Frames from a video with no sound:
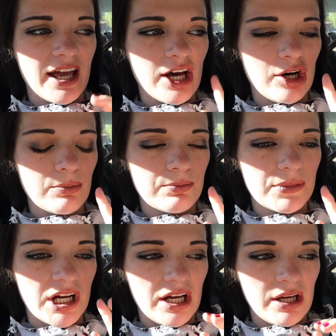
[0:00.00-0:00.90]
help
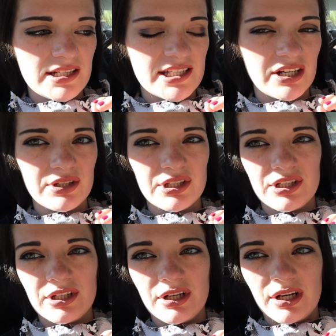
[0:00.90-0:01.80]
until
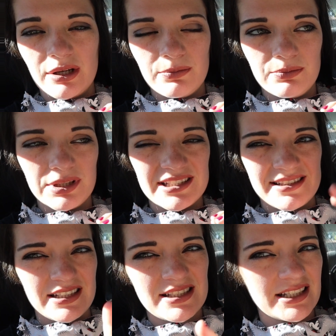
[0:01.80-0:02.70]
your
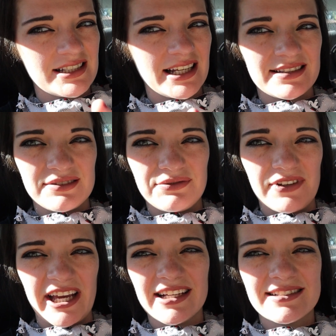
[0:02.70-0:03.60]
placenta takes
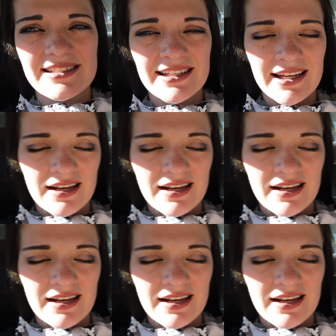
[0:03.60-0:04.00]
effect.